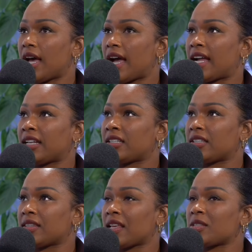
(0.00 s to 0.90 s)
And
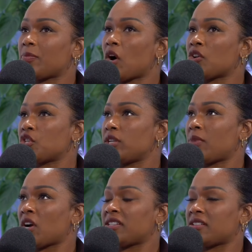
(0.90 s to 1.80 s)
that's partially
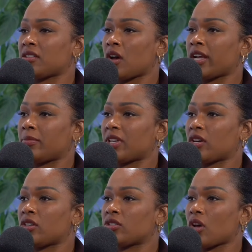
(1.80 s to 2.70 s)
by design,
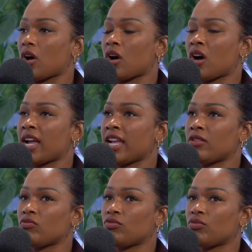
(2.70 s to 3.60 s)
because
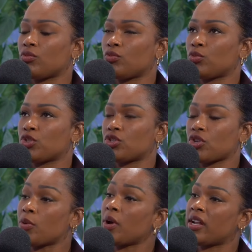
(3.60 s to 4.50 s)
I was
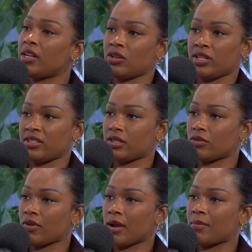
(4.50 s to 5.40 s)
so early on
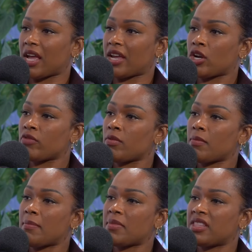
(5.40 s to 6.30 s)
Instagram and I
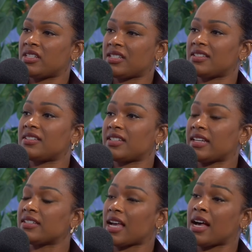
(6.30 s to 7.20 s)
remember the
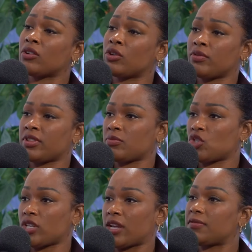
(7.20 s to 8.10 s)
distinct algorithm
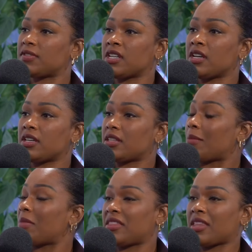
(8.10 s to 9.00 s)
shift
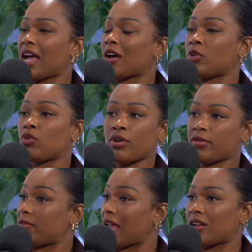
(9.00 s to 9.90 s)
that meant that our
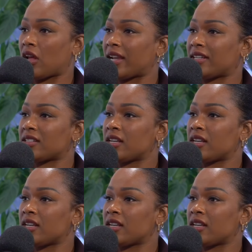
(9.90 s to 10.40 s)
growth flatlined.